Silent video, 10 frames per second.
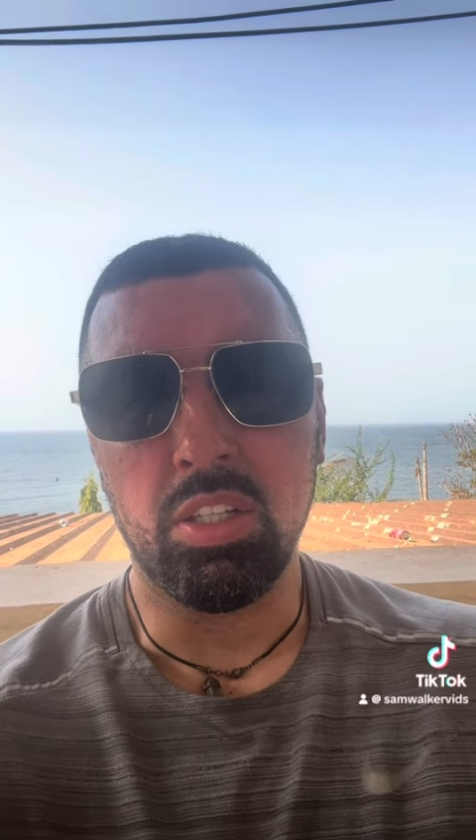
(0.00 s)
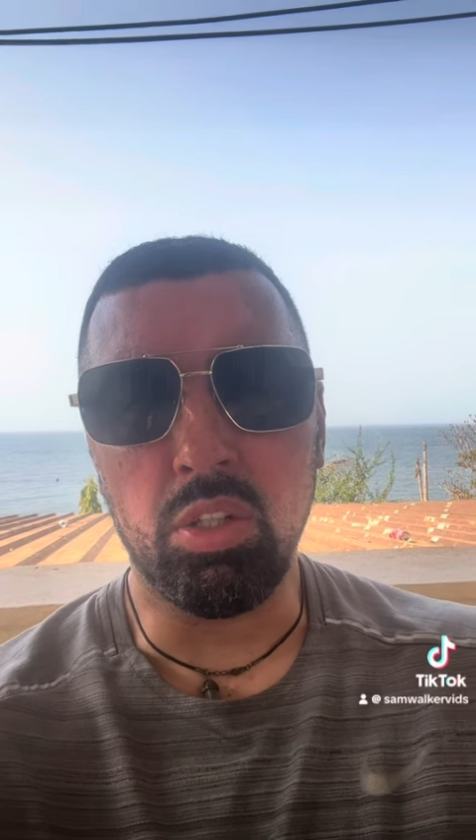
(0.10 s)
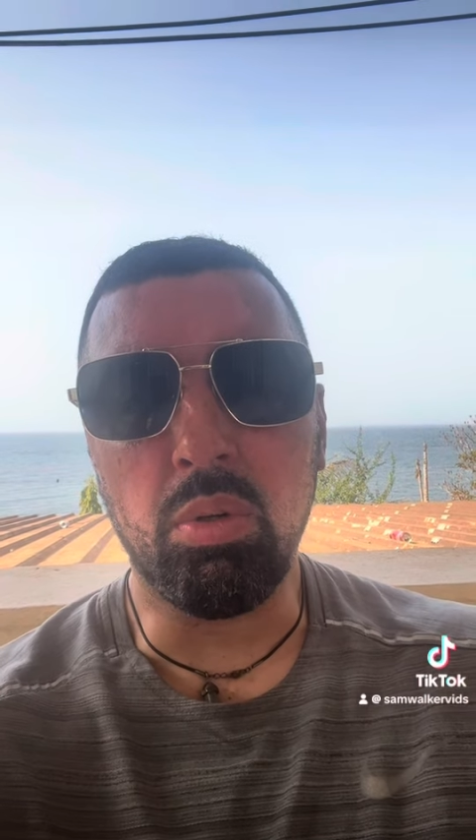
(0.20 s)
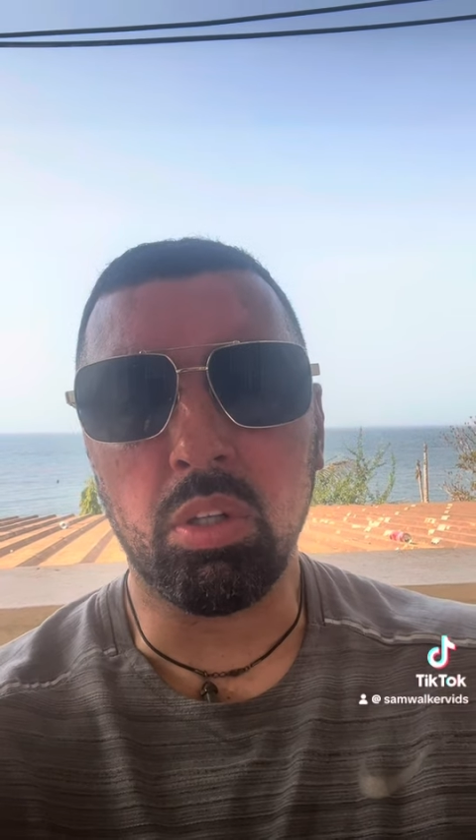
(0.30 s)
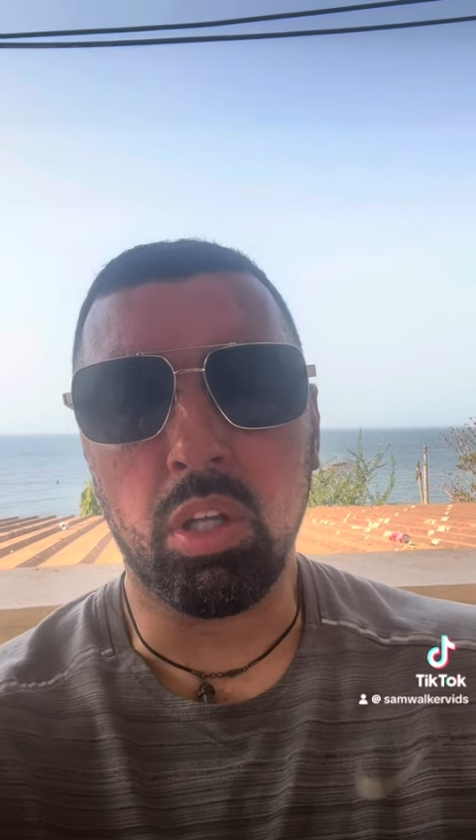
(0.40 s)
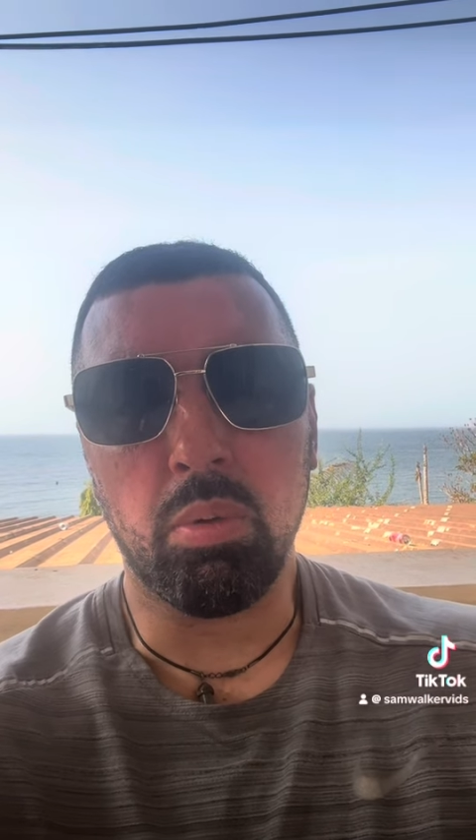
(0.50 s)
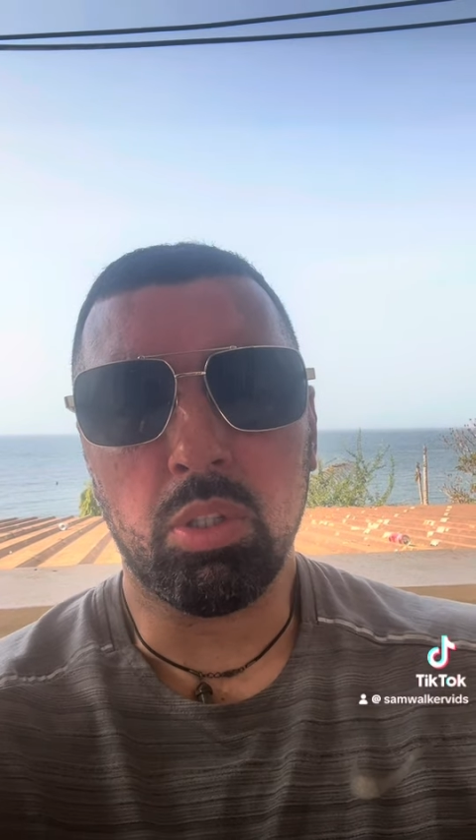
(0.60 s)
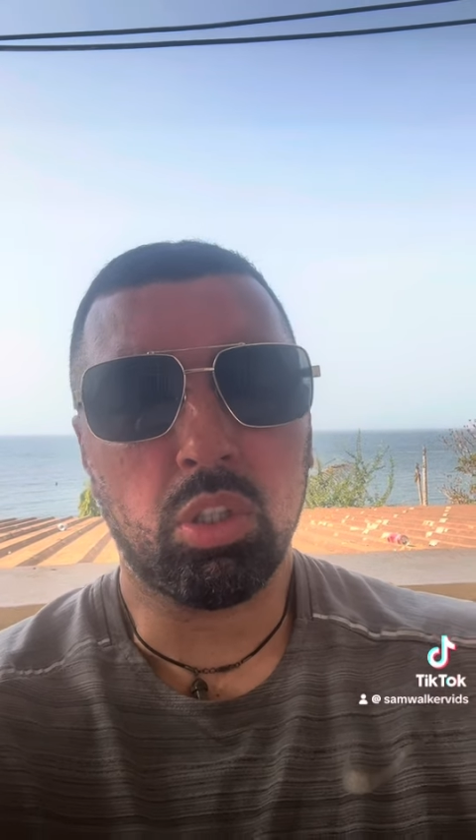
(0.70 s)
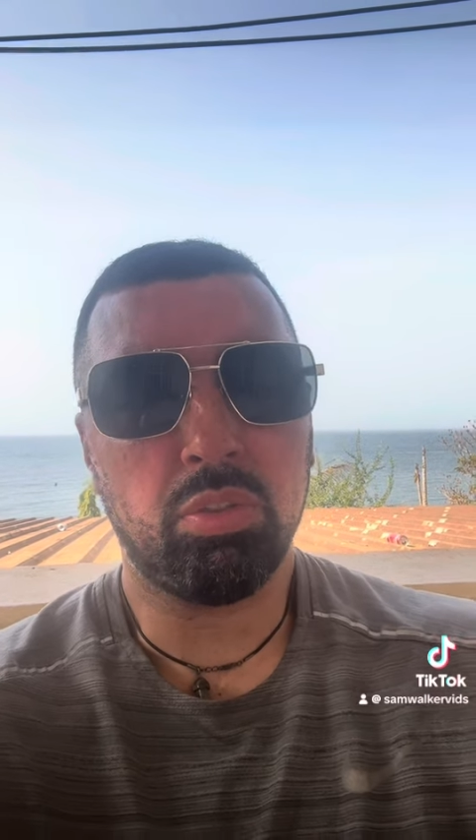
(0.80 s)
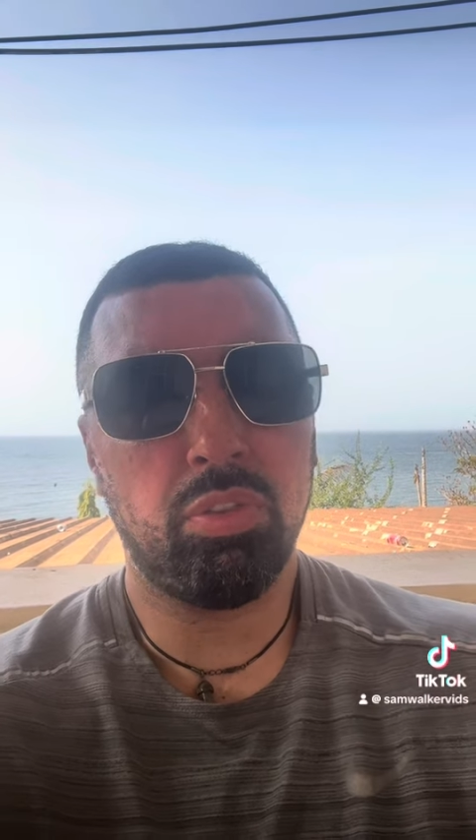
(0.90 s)
you can do it,
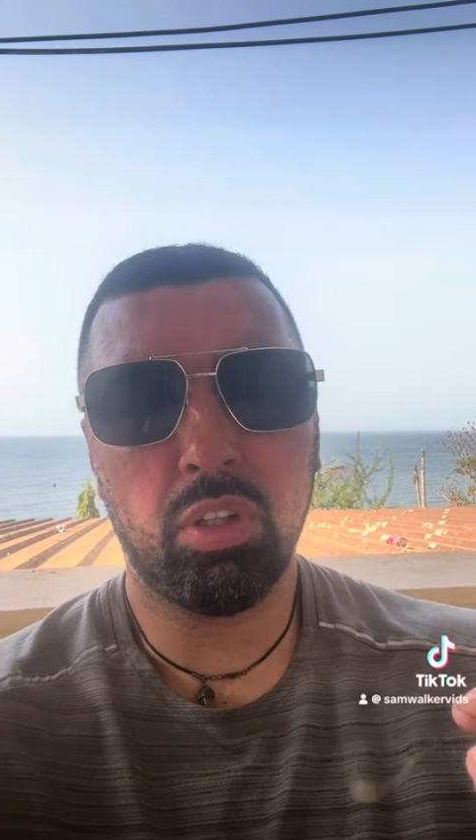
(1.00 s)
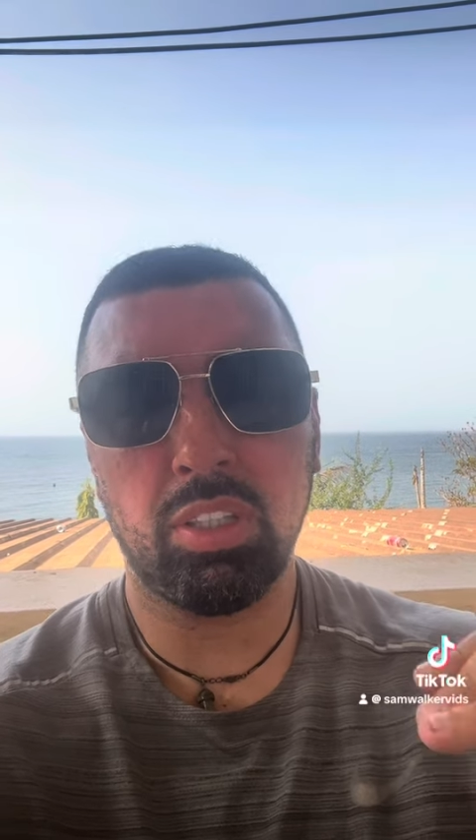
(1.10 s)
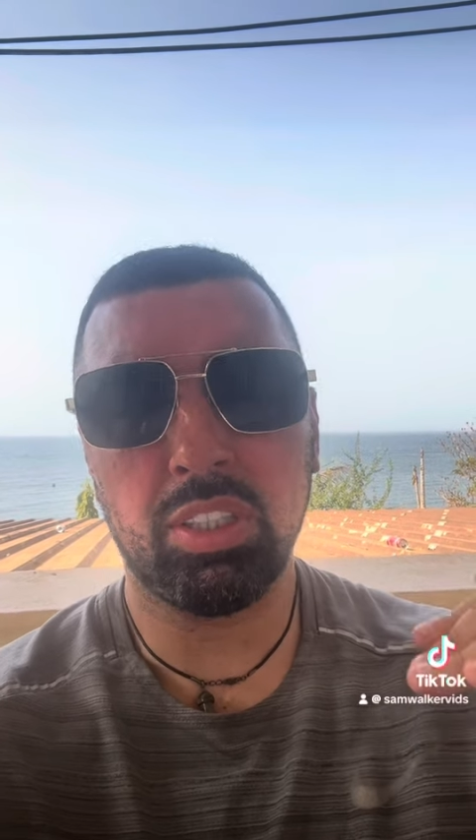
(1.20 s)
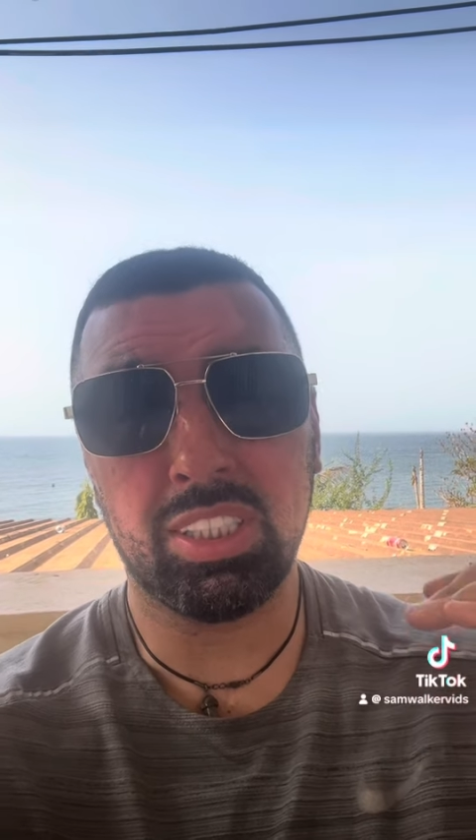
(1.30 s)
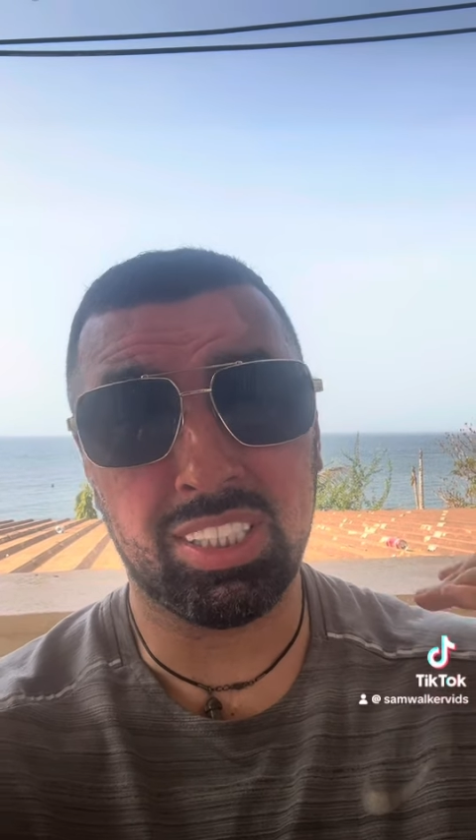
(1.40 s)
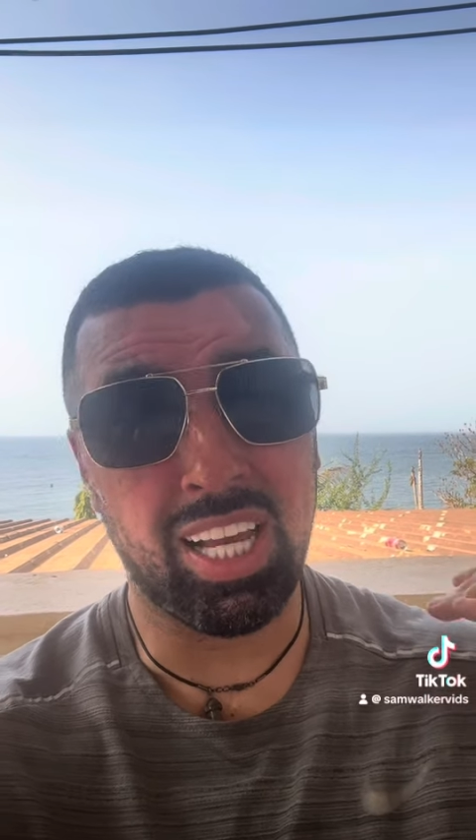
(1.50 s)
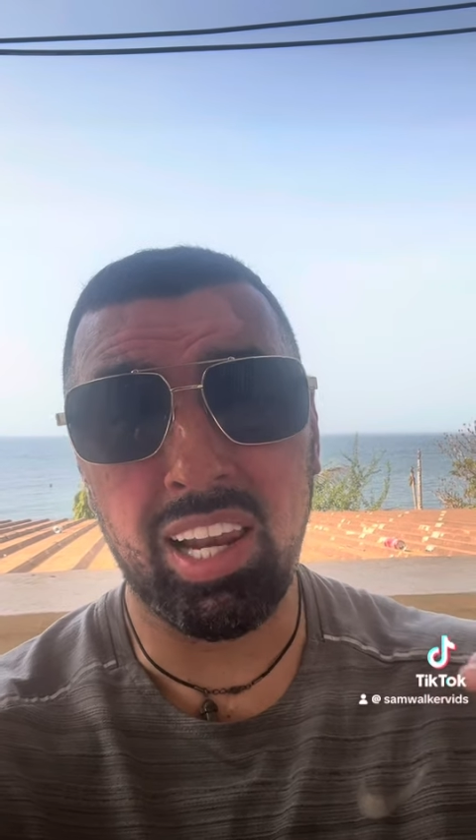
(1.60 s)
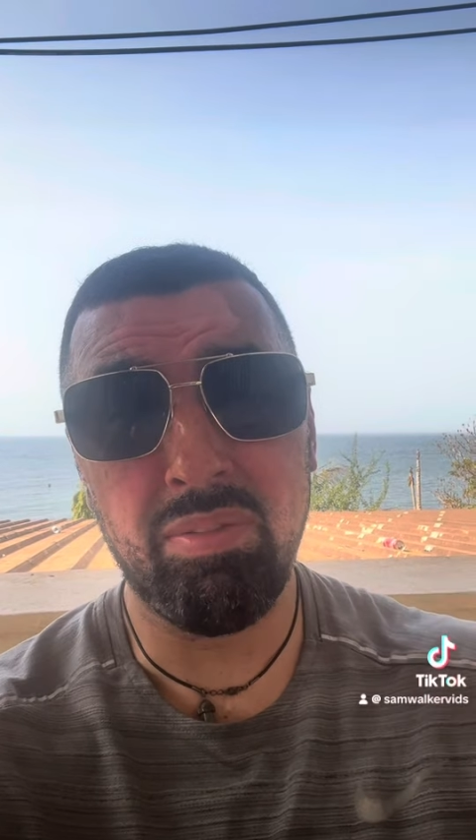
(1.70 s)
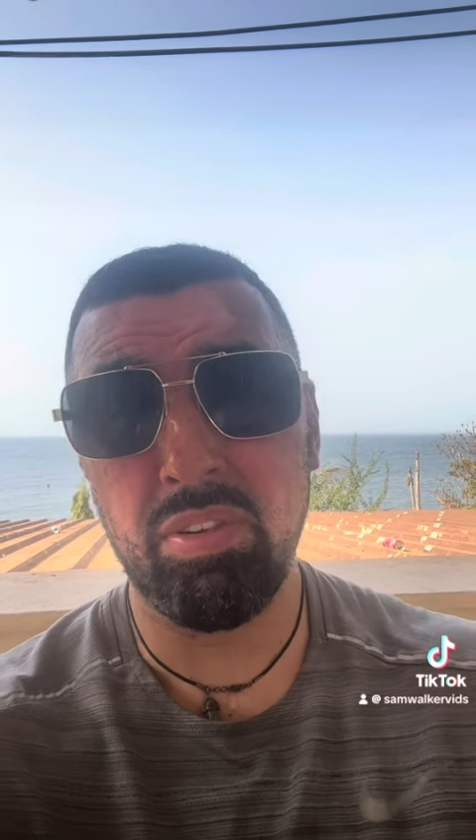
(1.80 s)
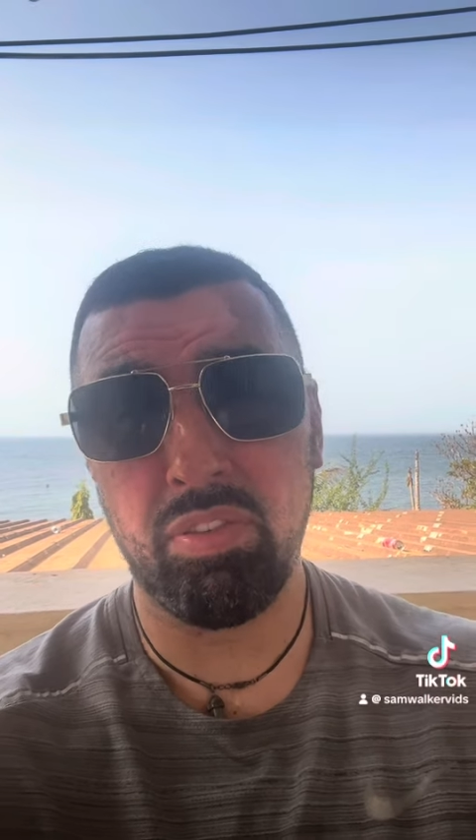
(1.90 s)
just fucking sell
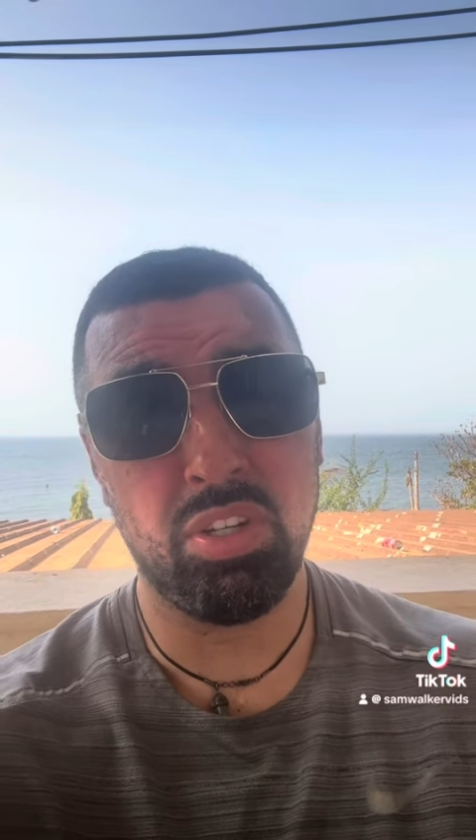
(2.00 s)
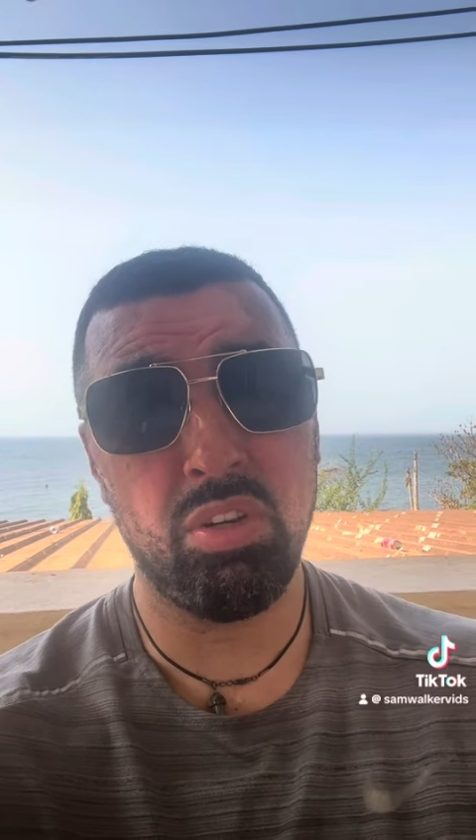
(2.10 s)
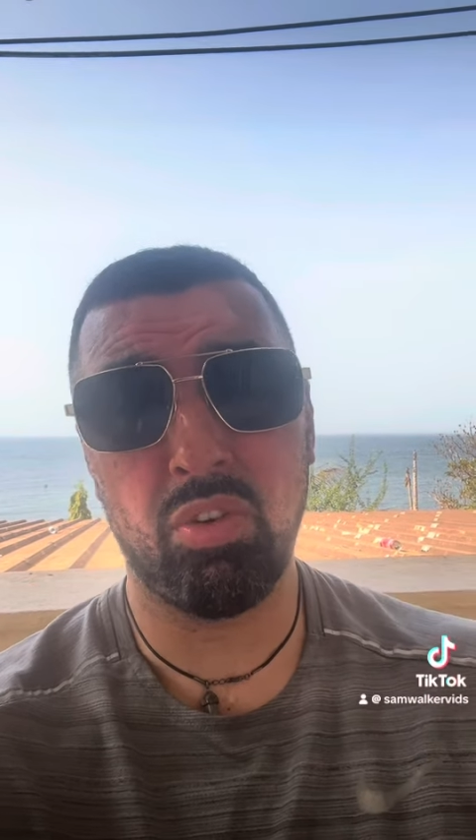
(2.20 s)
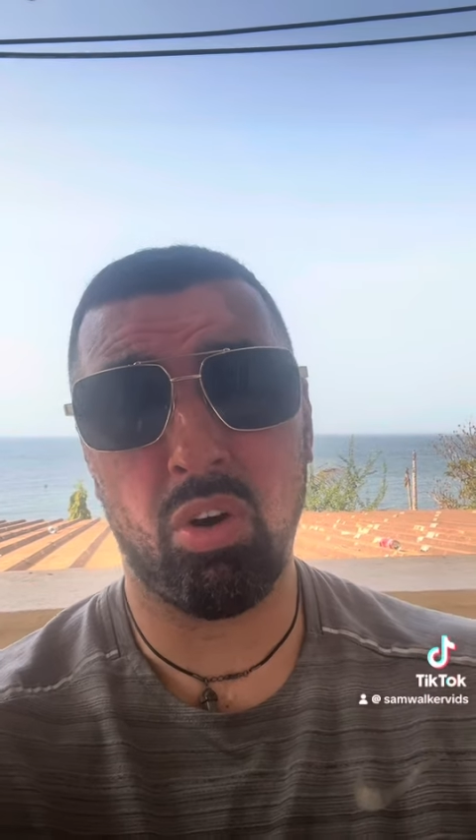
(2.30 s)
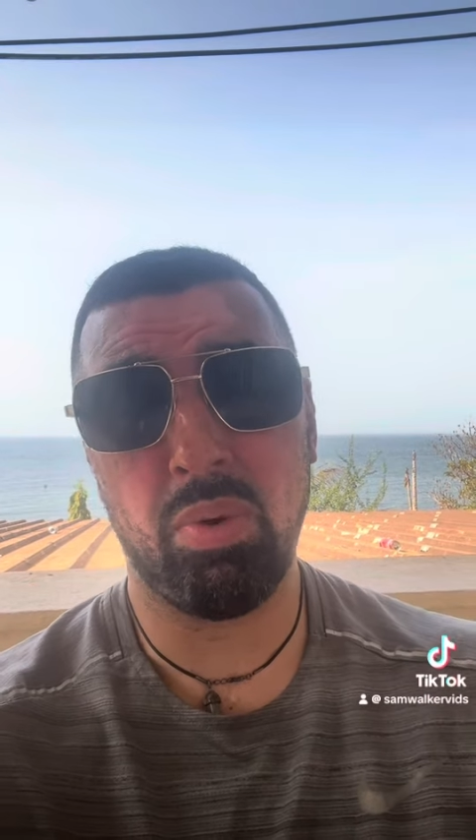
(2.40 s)
everything you've got,